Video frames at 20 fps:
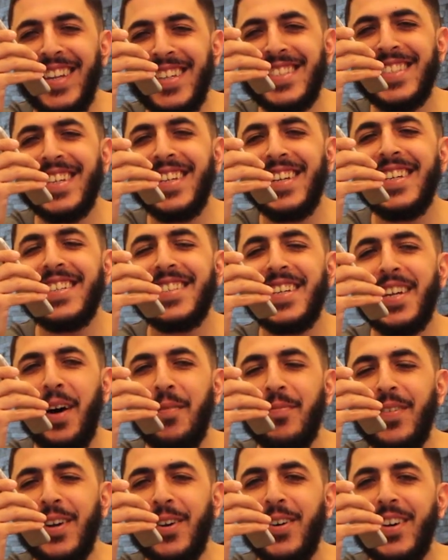oh listen listen
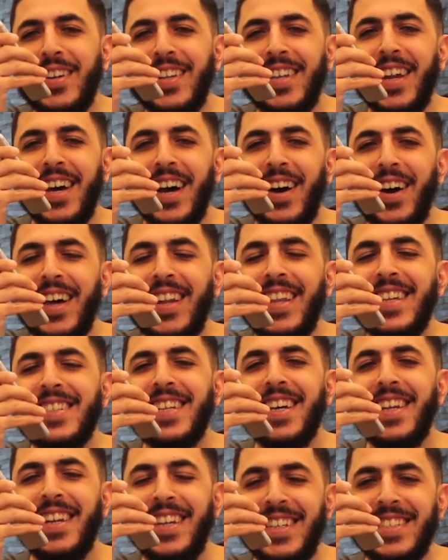I'm recording oh
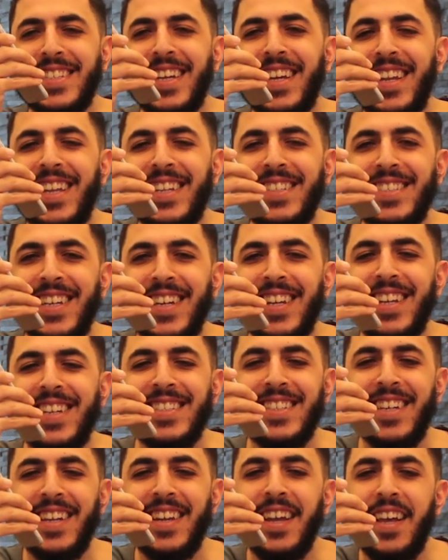listen listen listen
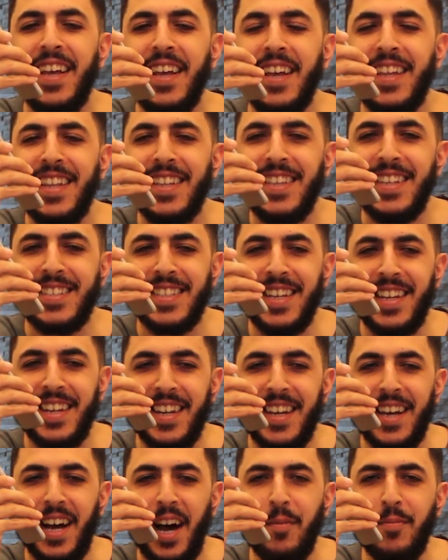listen
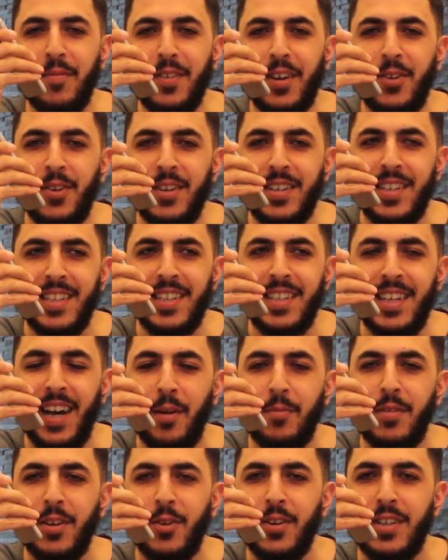Listen, I'm recording. Yeah.
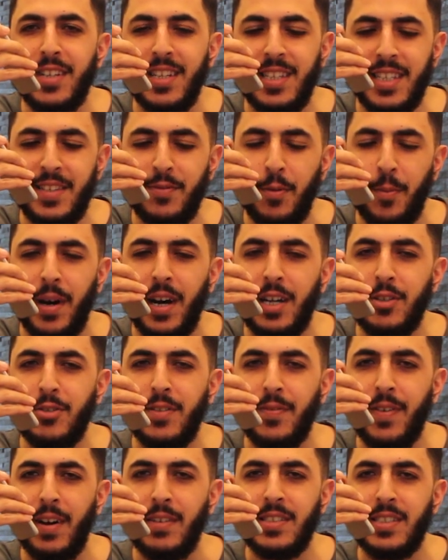I'm recording this from a
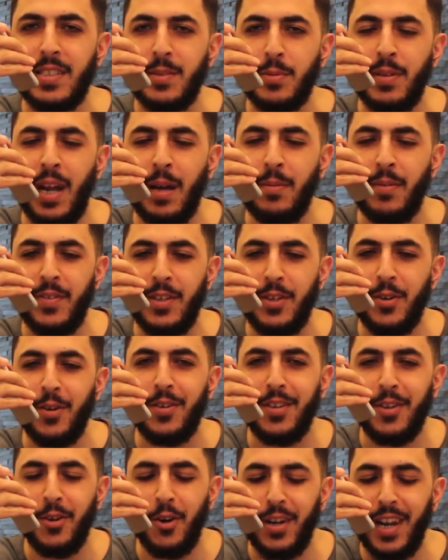hundred thousand subscriber
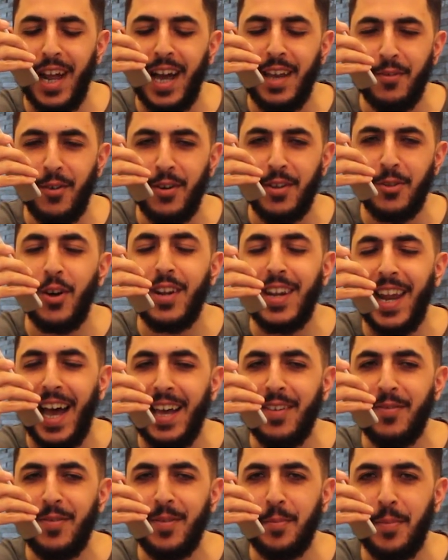video. You're live, not
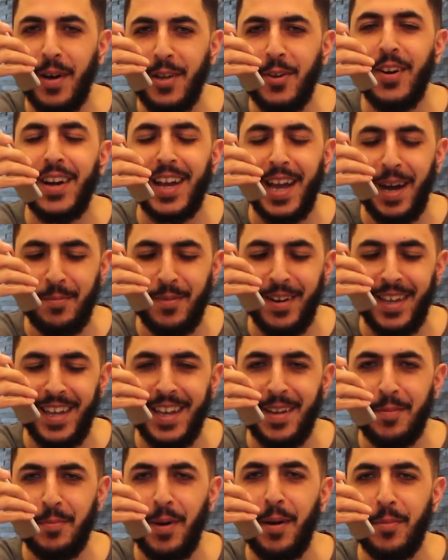live, but you're on camera,
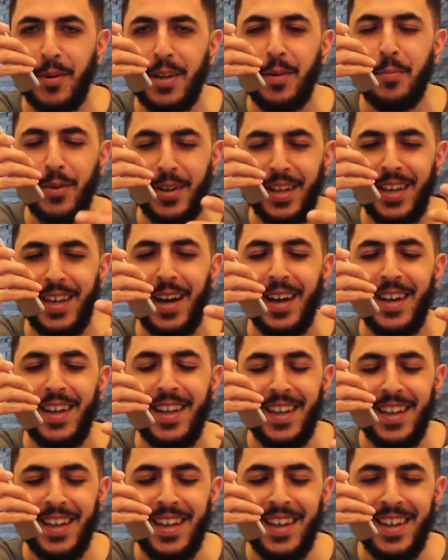yeah. But I'm gonna put it.
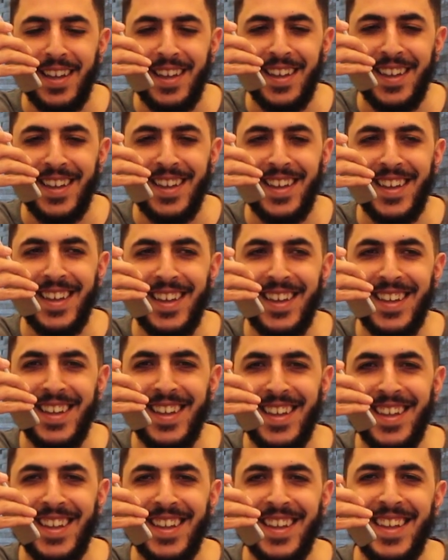I, I really don't
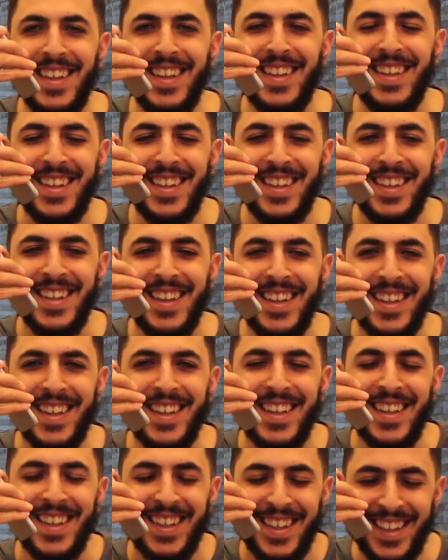care. No, no one
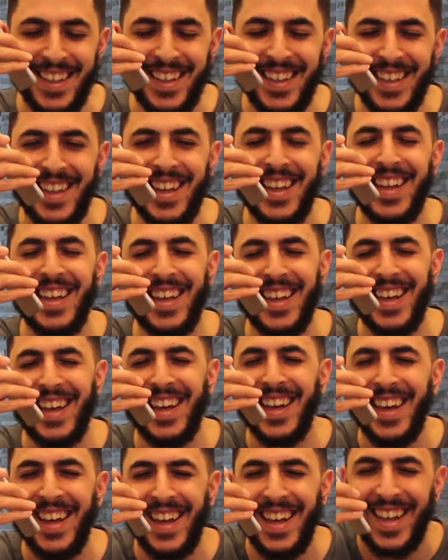likes you. If
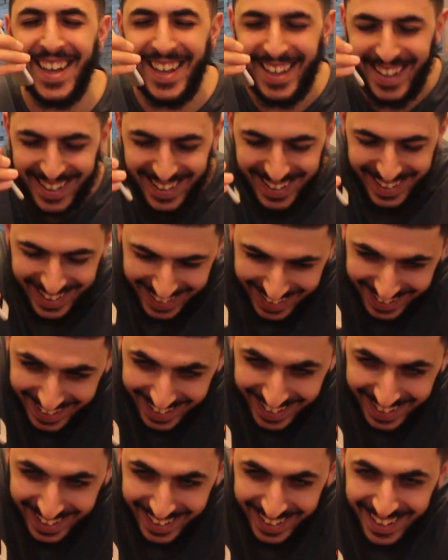anyone is listening, please
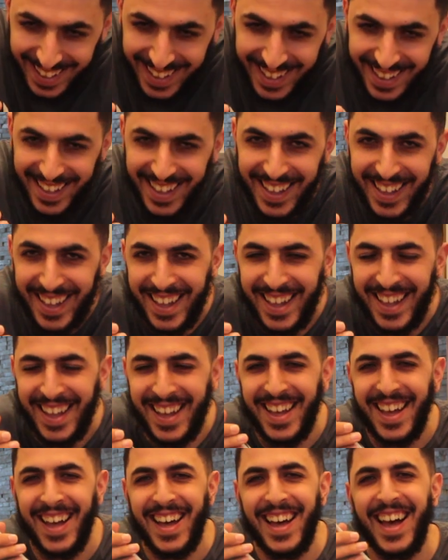
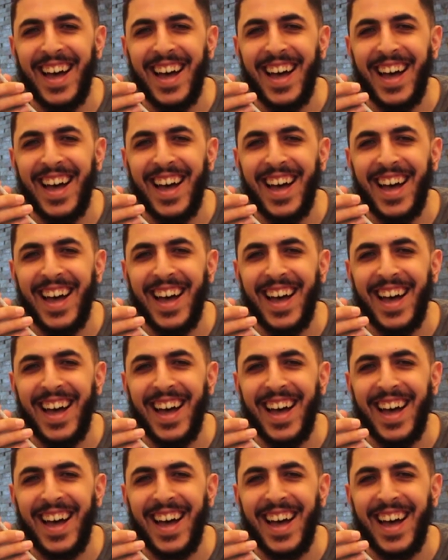unsubscribe.